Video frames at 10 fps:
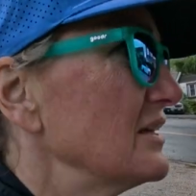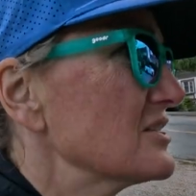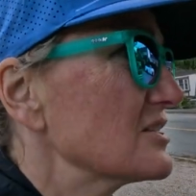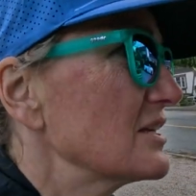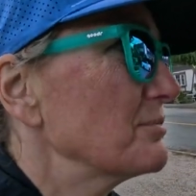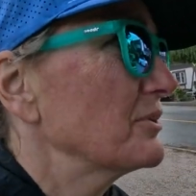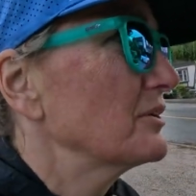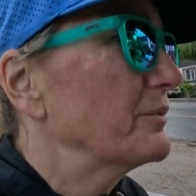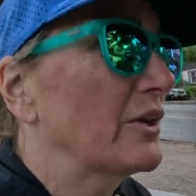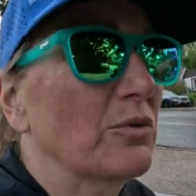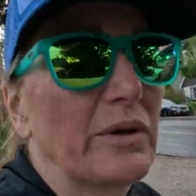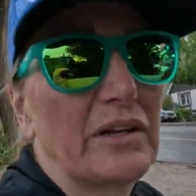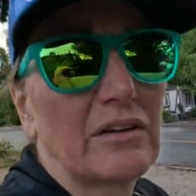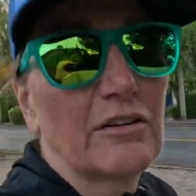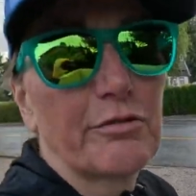Just keep a little bit of the
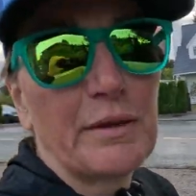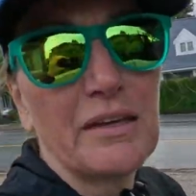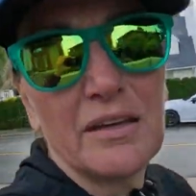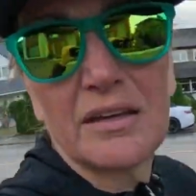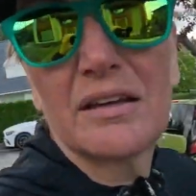wind off me.